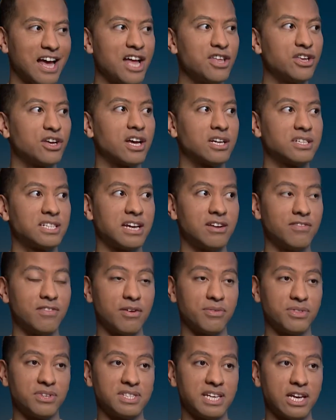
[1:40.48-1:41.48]
and you got to get
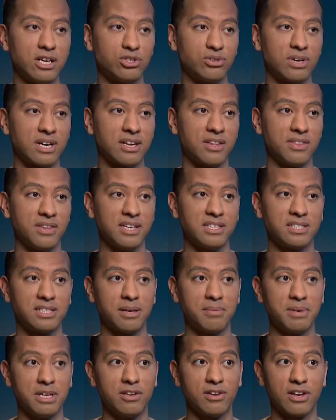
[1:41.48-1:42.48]
involved with the soundtrack in this. I
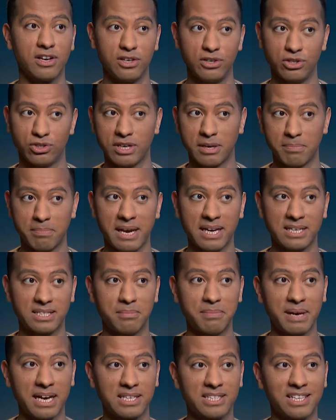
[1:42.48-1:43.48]
mean, you got a new track,
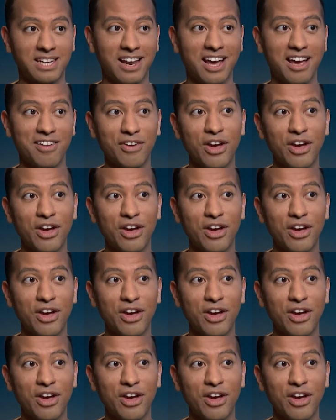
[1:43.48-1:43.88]
Back to Life.